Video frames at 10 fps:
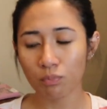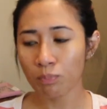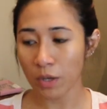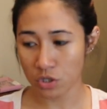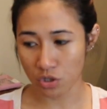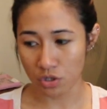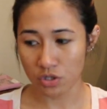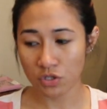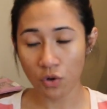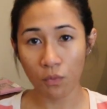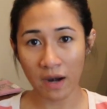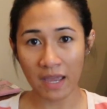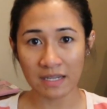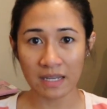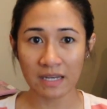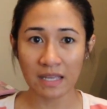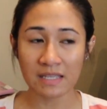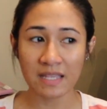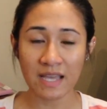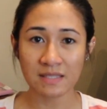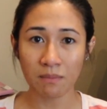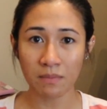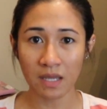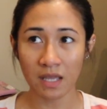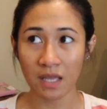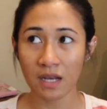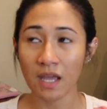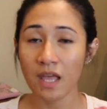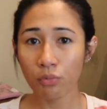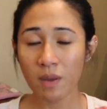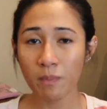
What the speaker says: picture. So what I did is I submitted 3